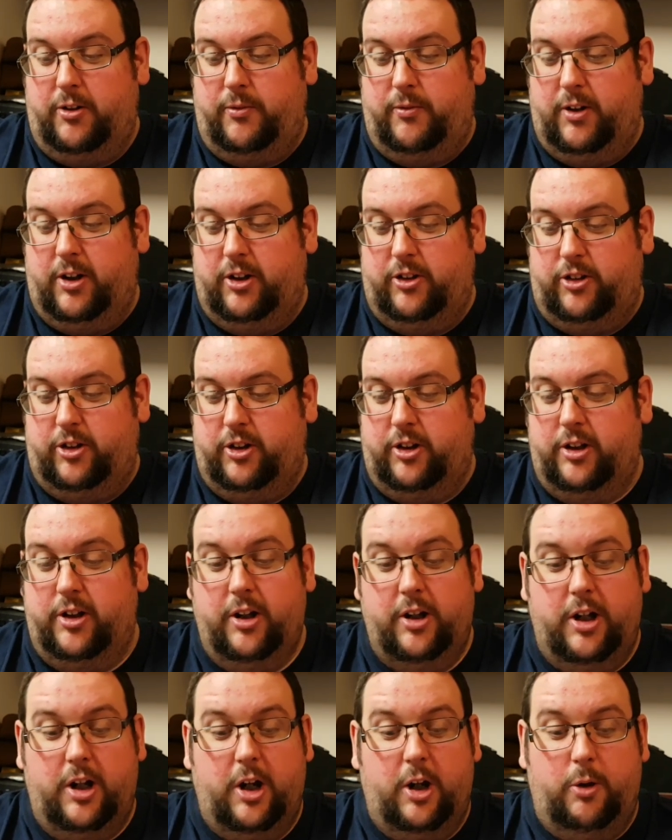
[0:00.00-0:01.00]
version,
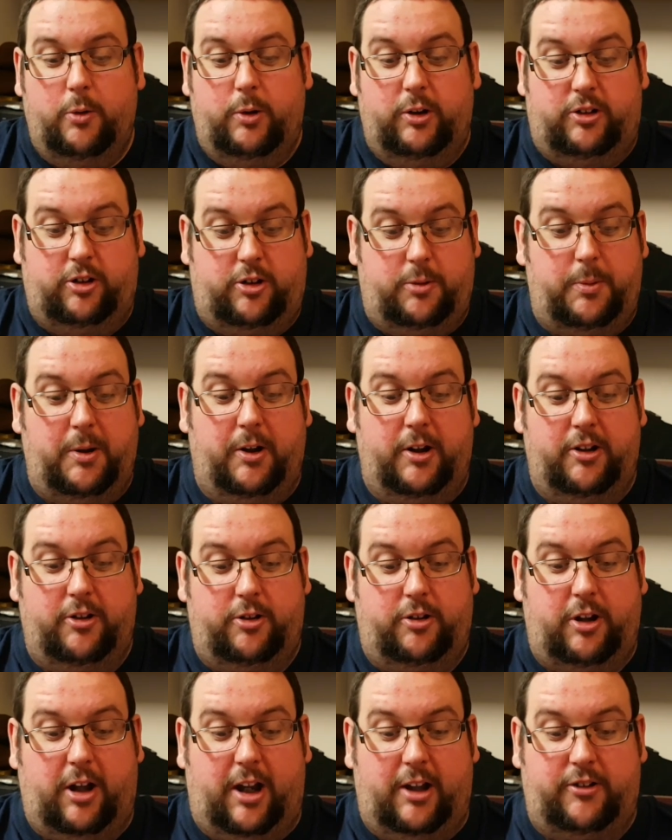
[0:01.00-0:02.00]
which, to be
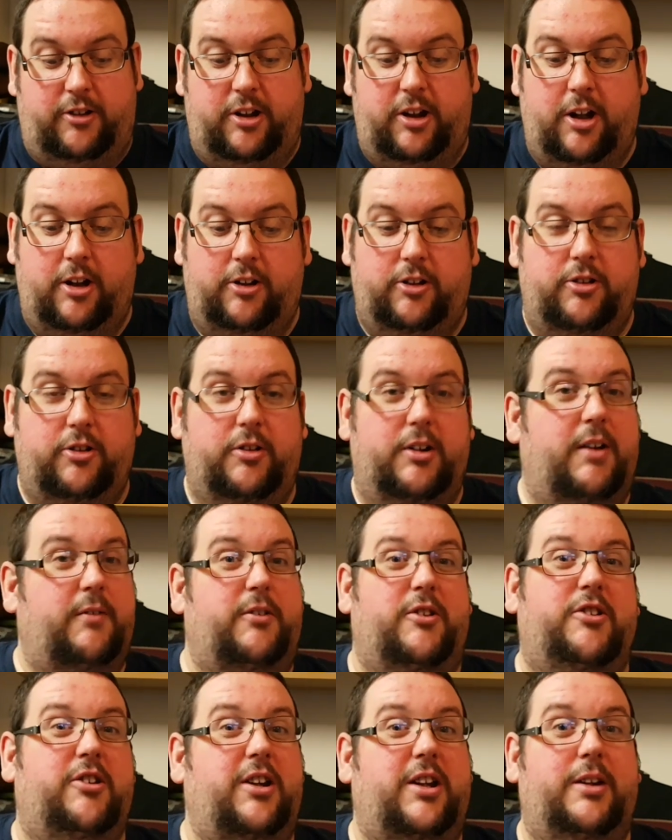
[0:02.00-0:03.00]
honest, as a youngster, I've
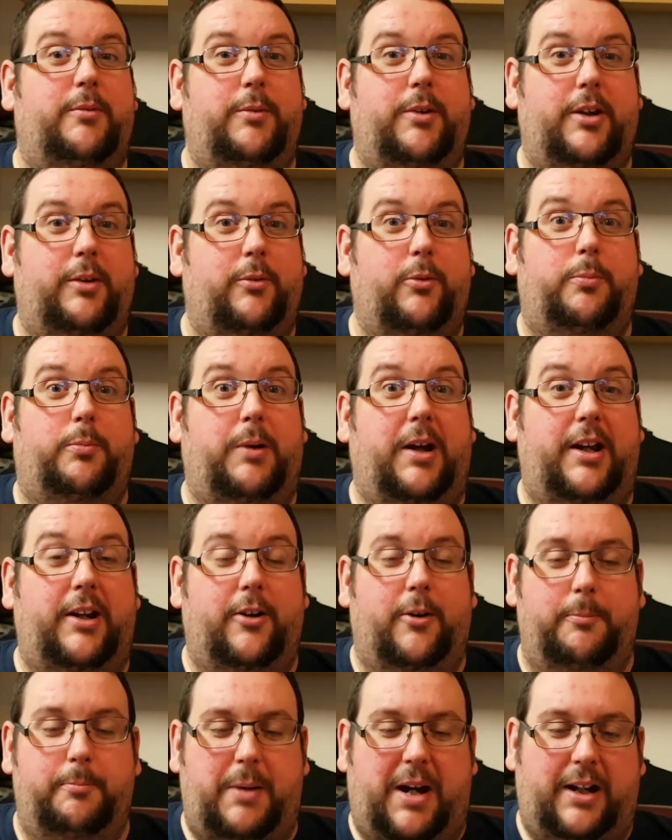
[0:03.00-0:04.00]
never seen. We all
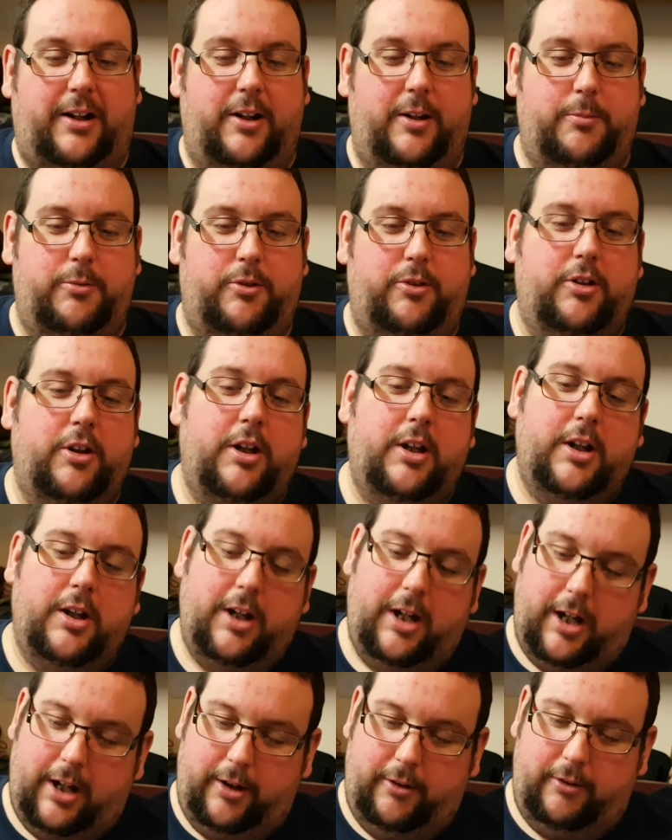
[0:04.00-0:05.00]
played it on backups,
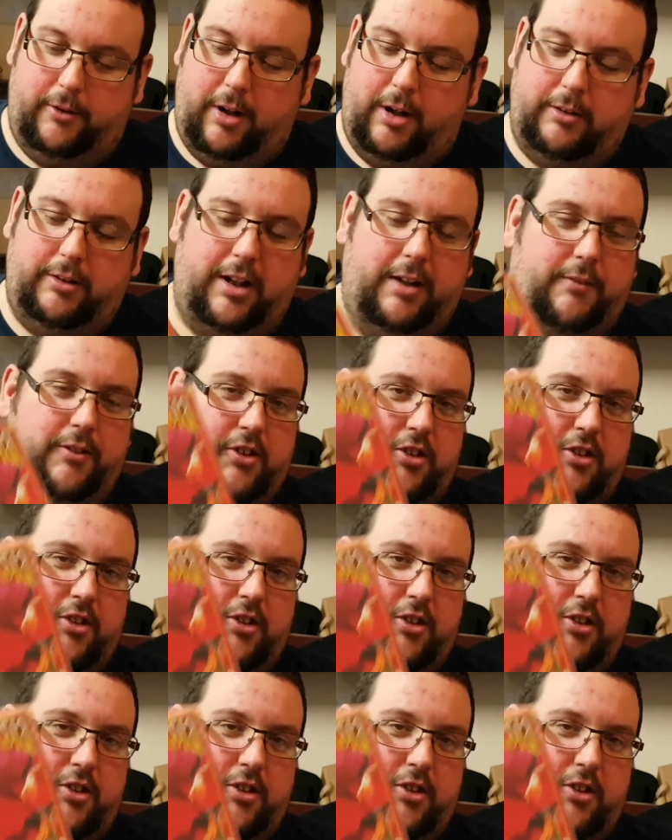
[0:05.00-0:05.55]
and I'd only